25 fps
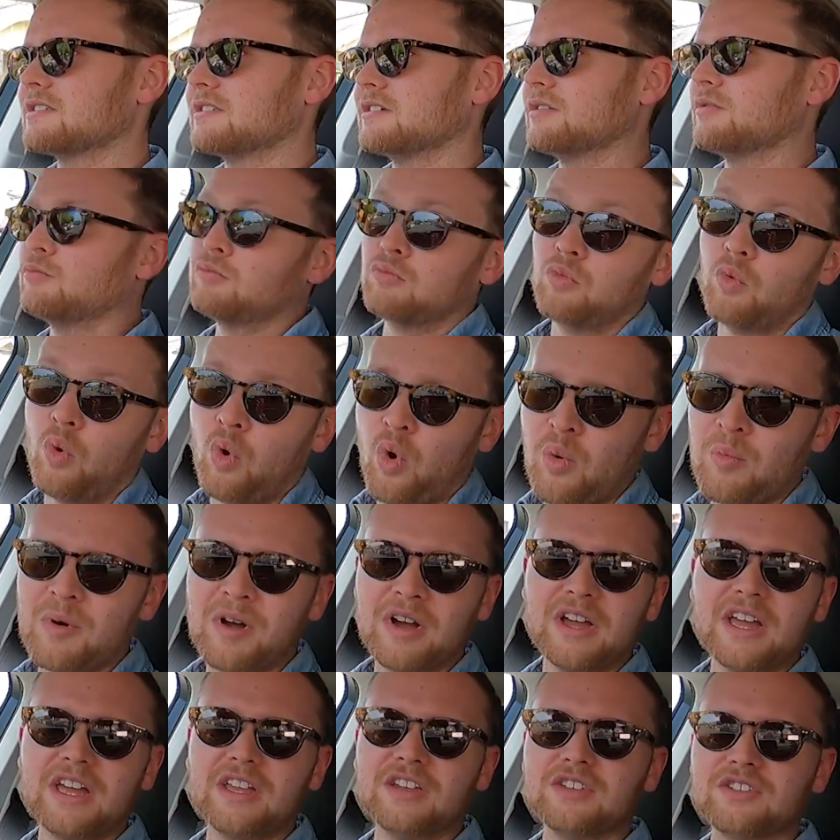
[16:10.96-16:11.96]
the
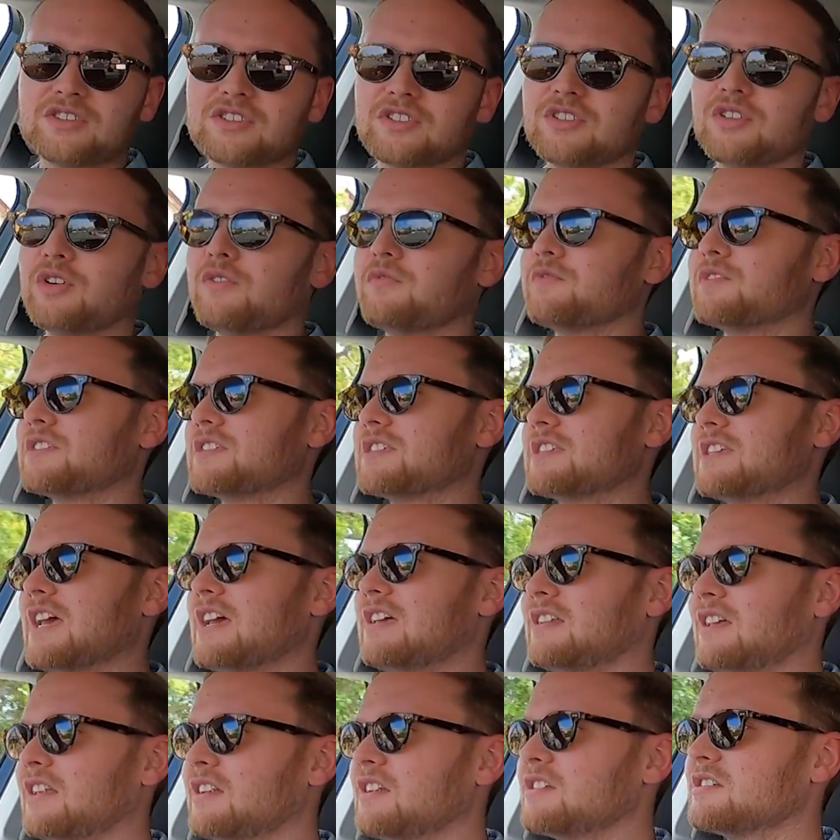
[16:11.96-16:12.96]
warmer engine of the
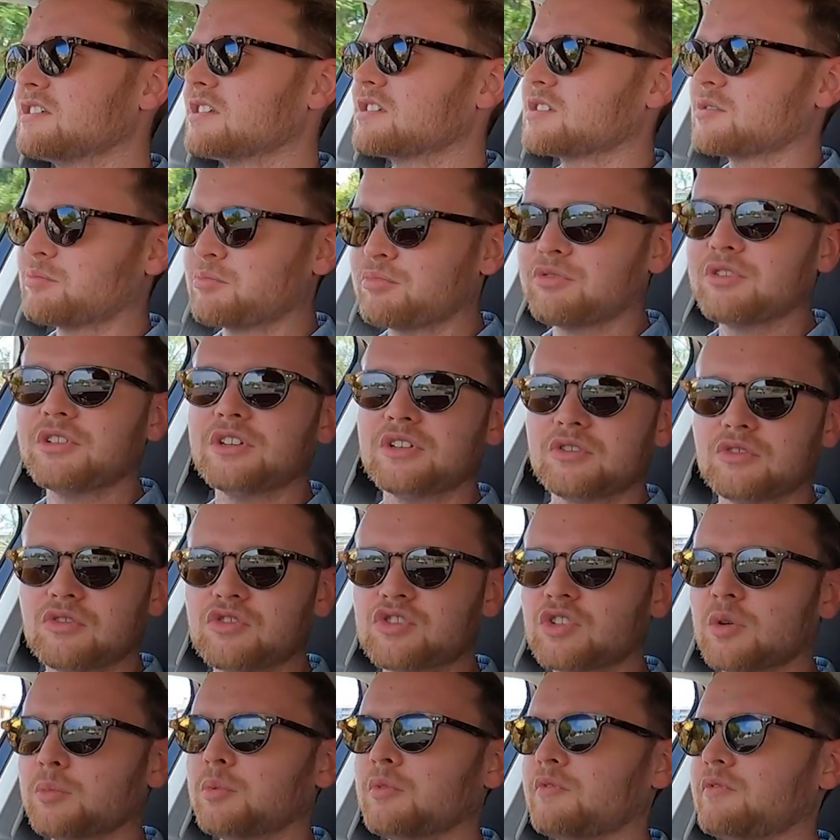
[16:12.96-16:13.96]
set, and it does a pretty good
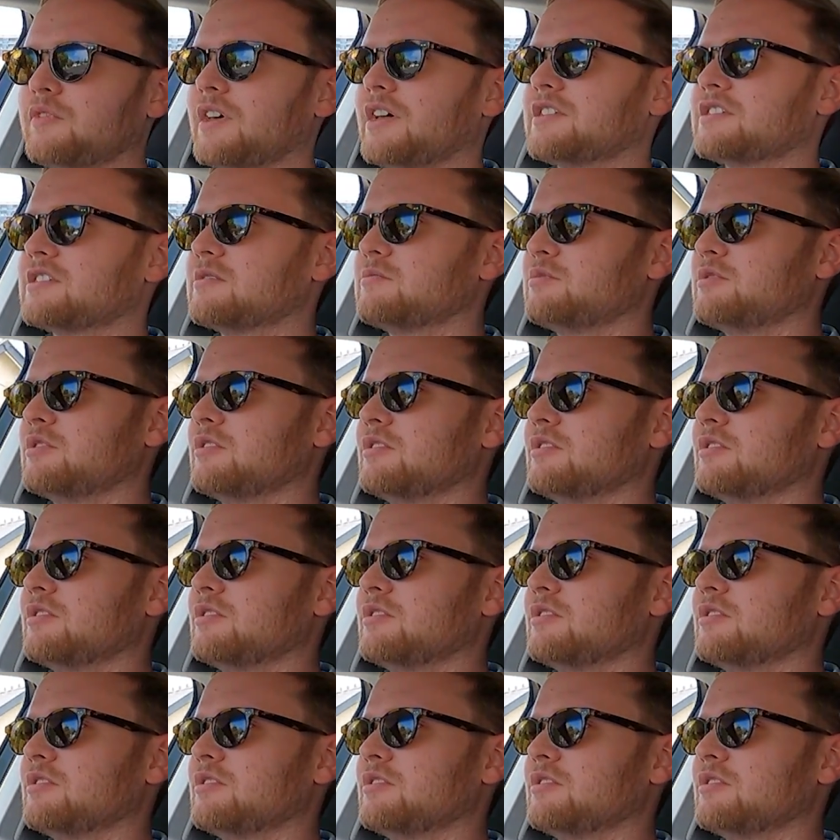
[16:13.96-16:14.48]
job of that, to be